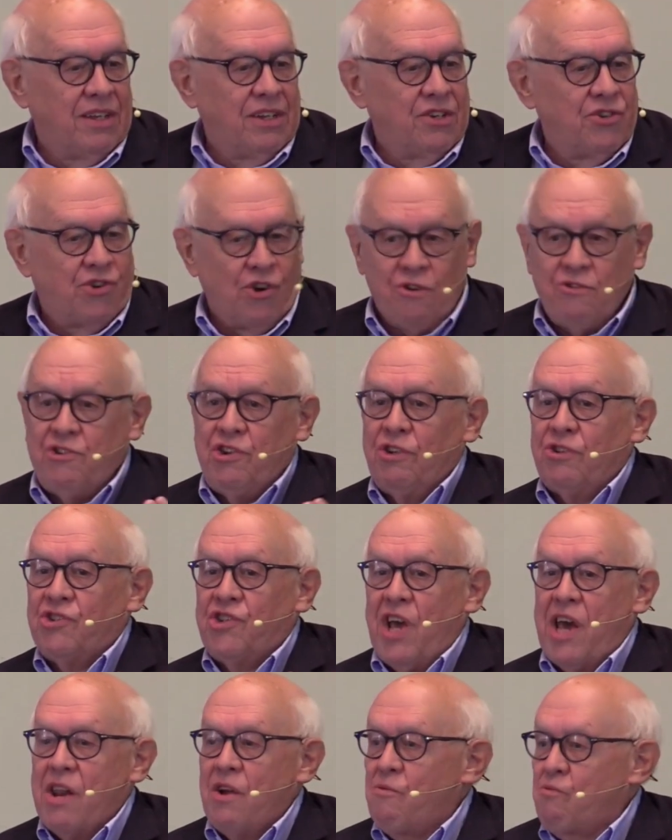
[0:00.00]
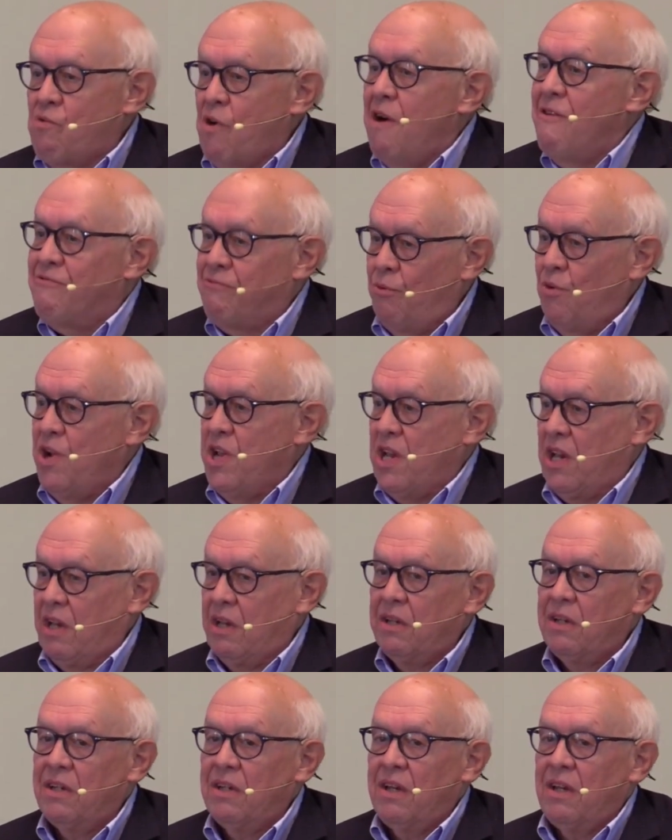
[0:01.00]
Churchill's had a rough
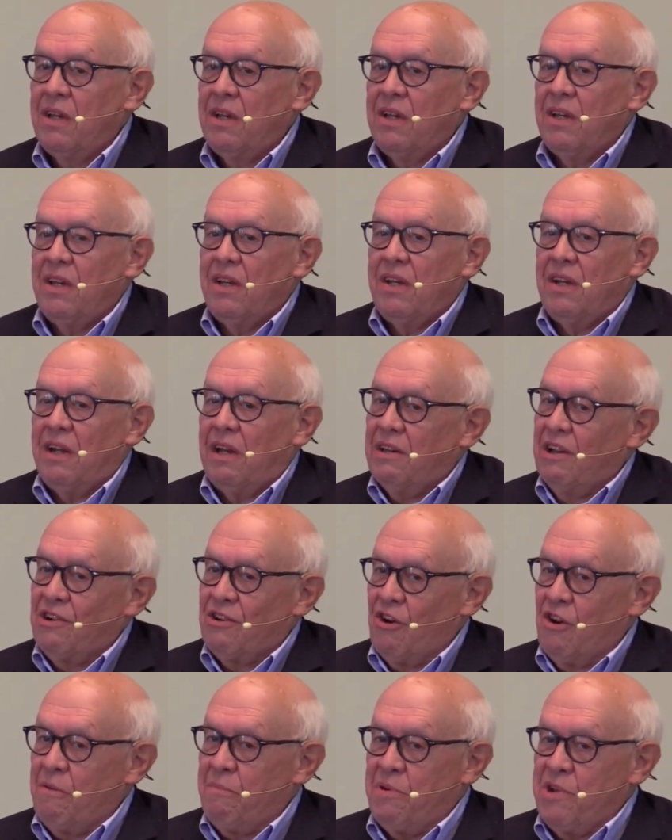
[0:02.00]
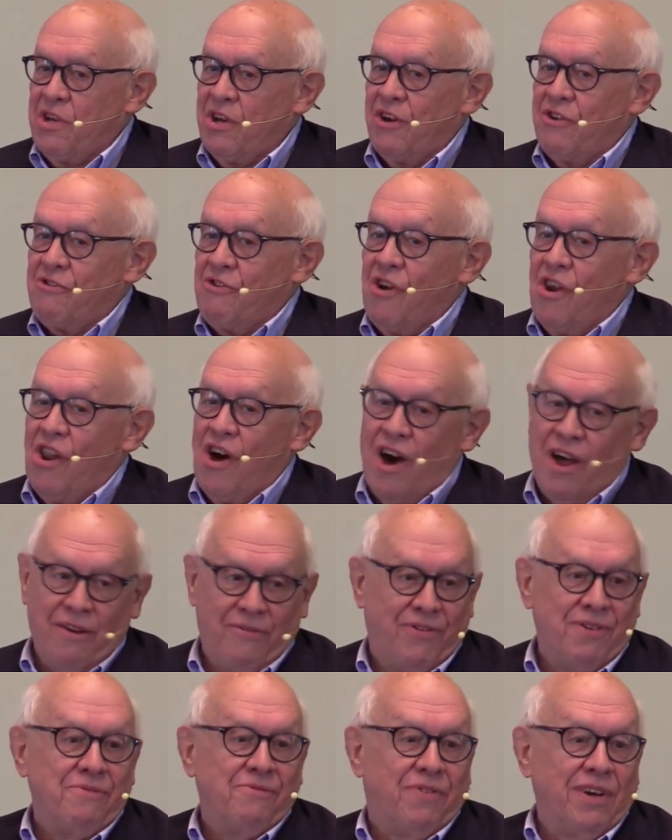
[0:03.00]
week, and they're going to be under a lot
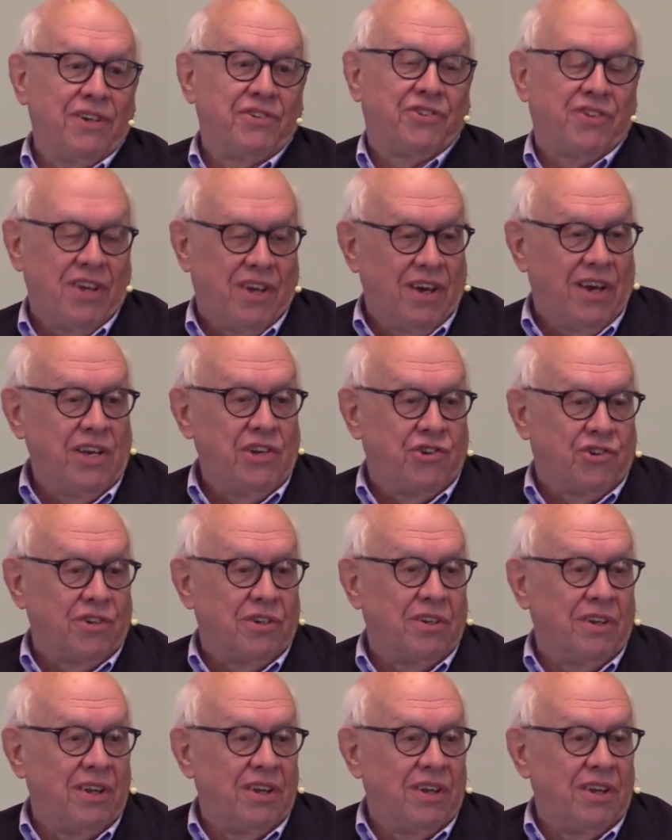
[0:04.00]
of investigation.